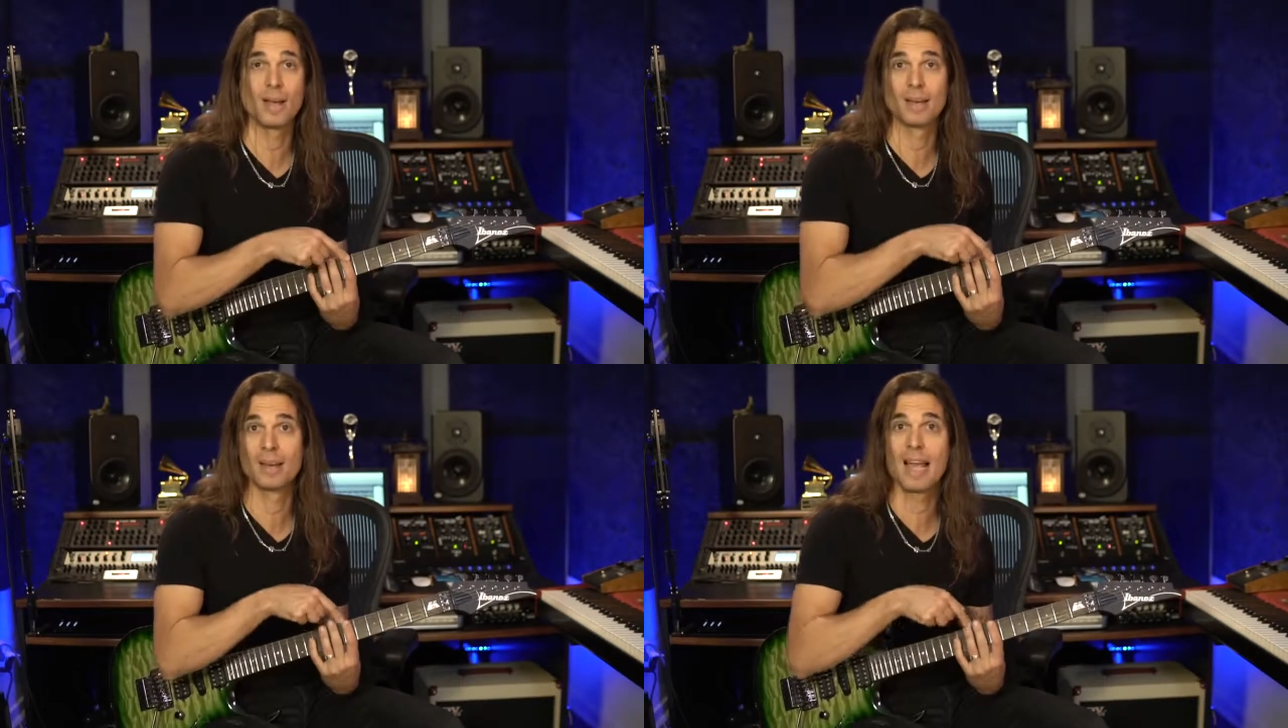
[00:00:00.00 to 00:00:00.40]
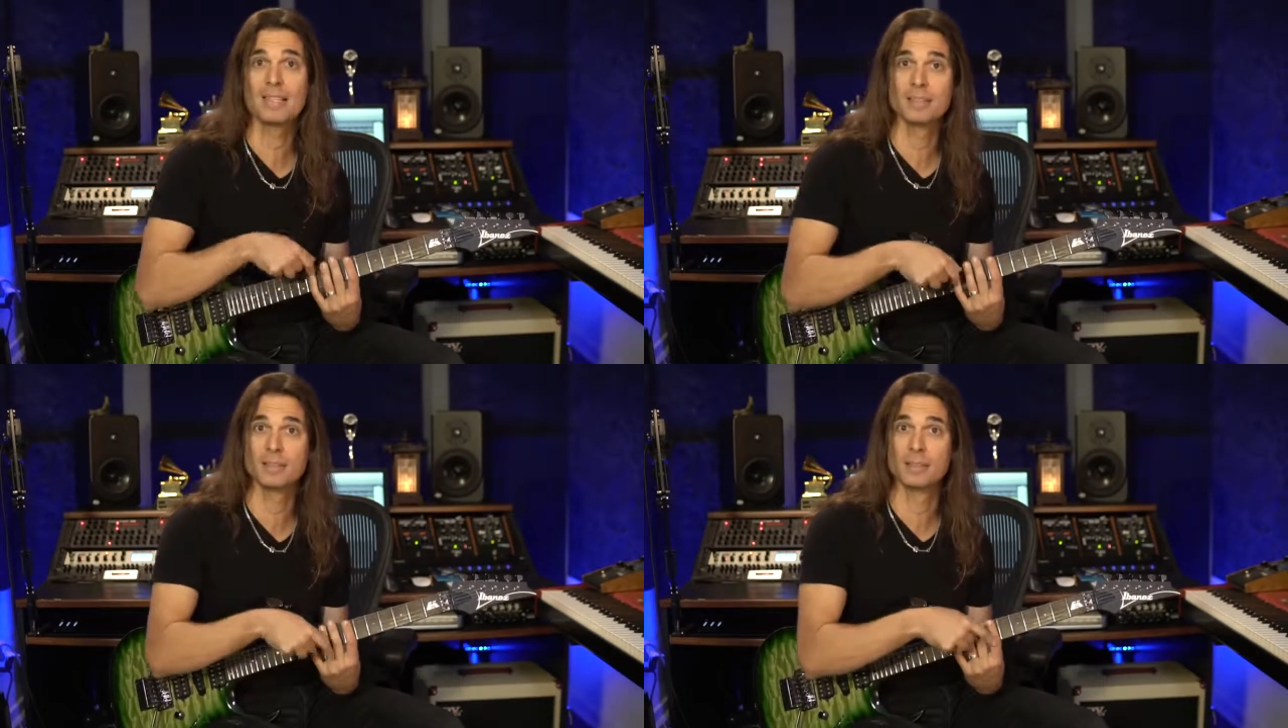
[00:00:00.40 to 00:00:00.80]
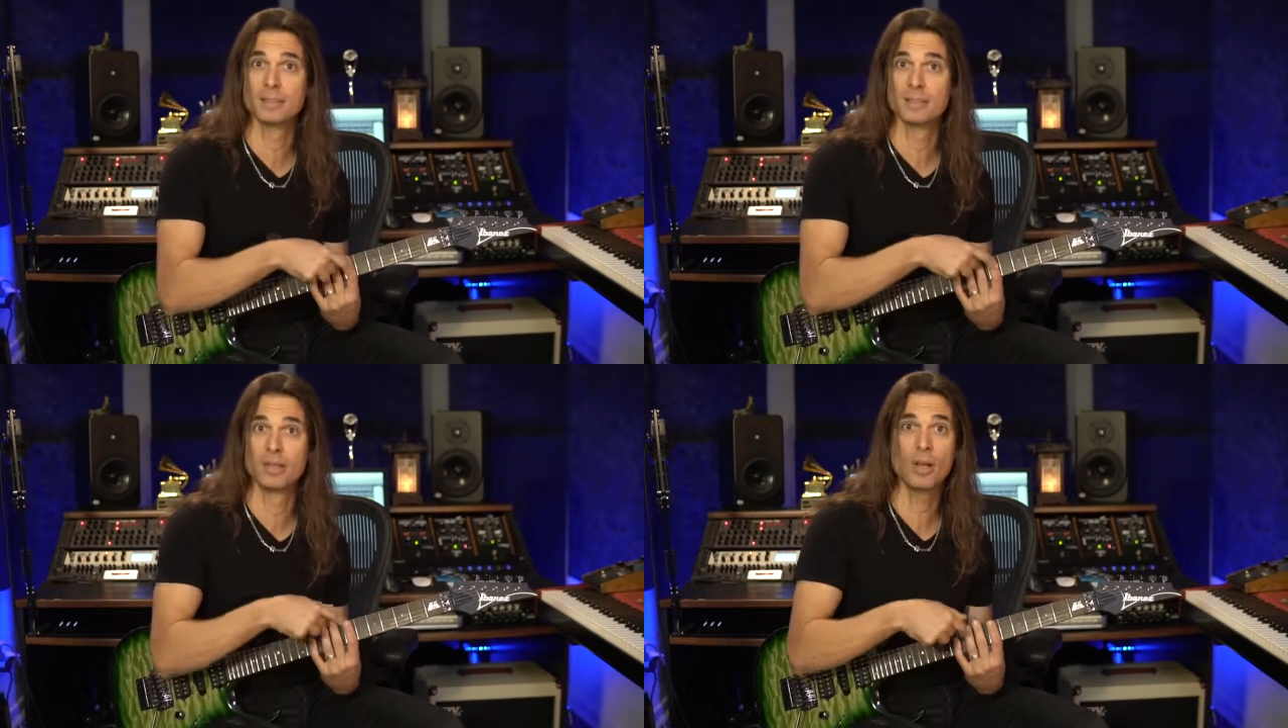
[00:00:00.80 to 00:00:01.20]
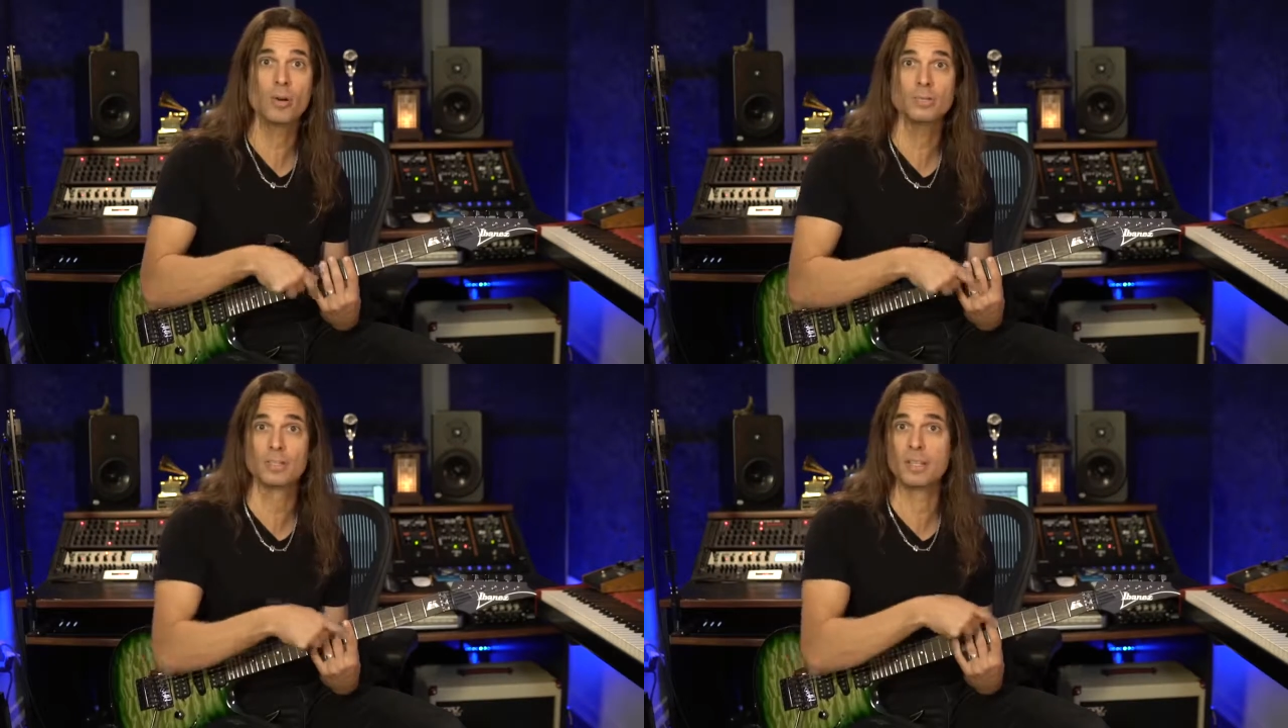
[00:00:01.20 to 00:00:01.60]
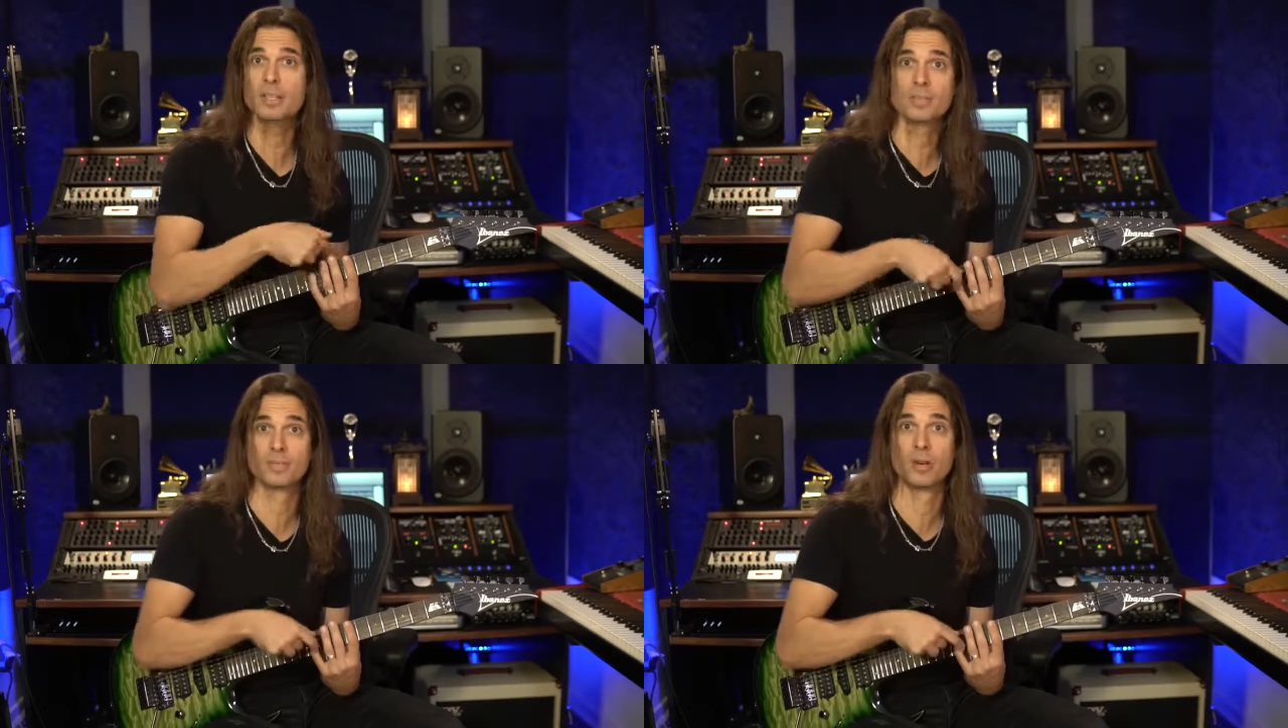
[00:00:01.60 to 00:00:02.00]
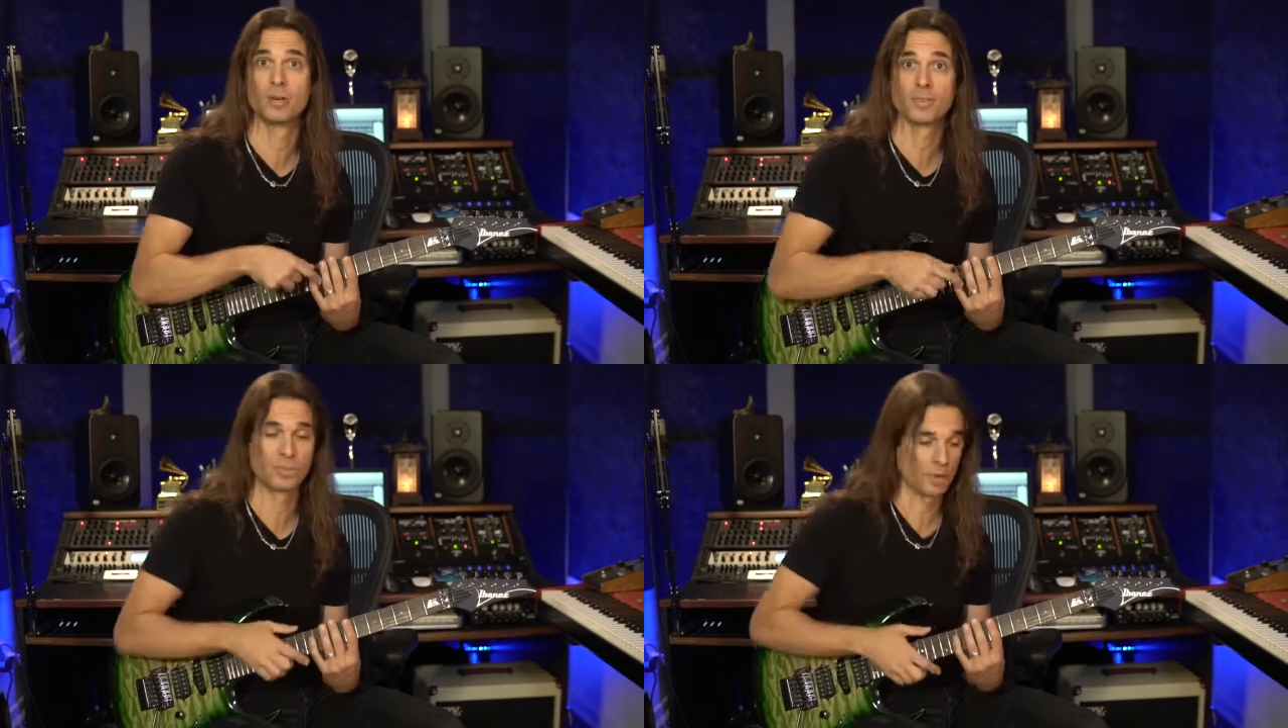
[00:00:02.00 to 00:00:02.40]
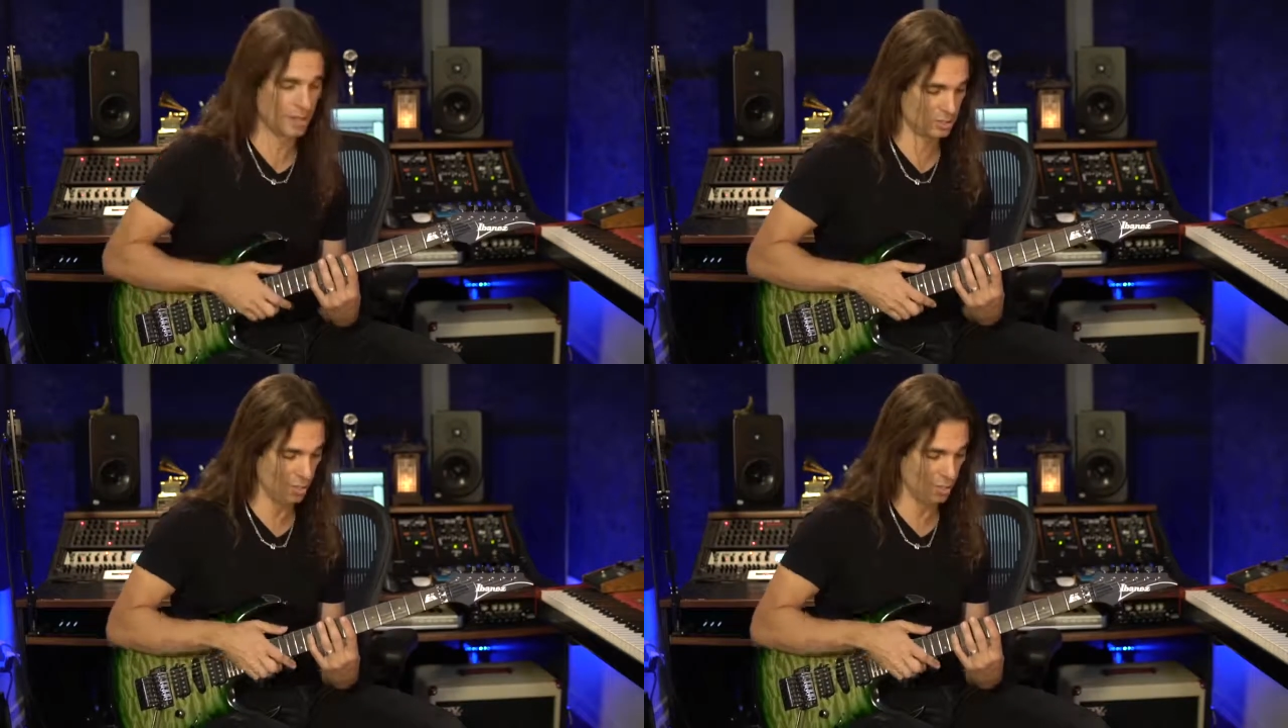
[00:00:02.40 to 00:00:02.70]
analyzing the notes, the intervals, right?